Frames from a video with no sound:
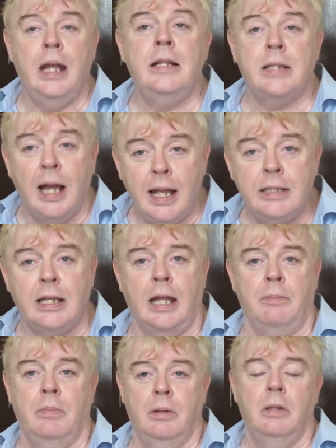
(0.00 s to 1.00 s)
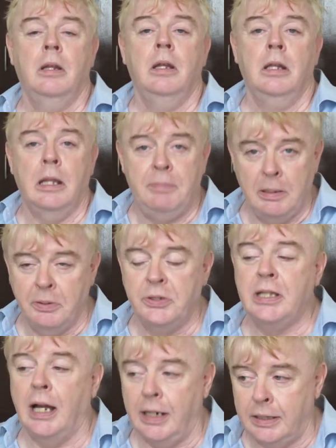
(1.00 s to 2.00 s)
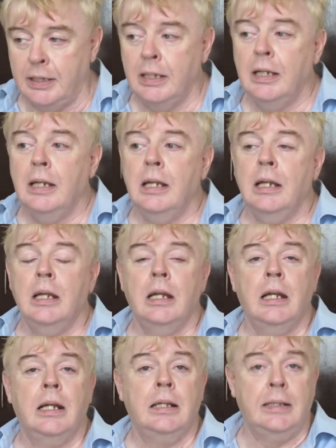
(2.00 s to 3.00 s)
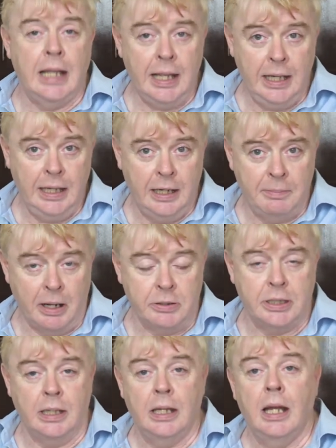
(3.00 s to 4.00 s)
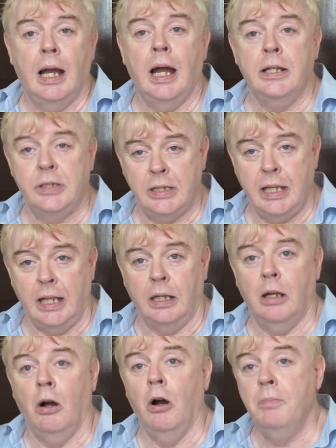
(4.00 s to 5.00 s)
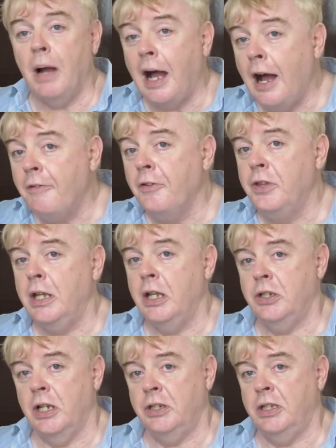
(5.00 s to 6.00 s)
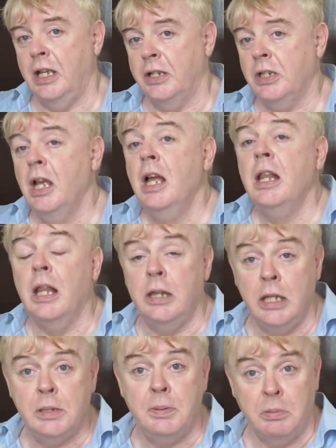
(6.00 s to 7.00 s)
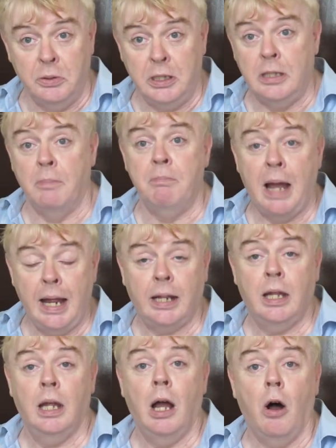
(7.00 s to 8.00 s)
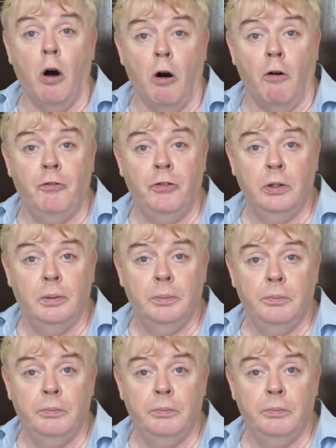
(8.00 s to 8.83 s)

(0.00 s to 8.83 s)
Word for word: it's high time that people started getting in about it and saying, on behalf of the HSTS, that these people need to back off.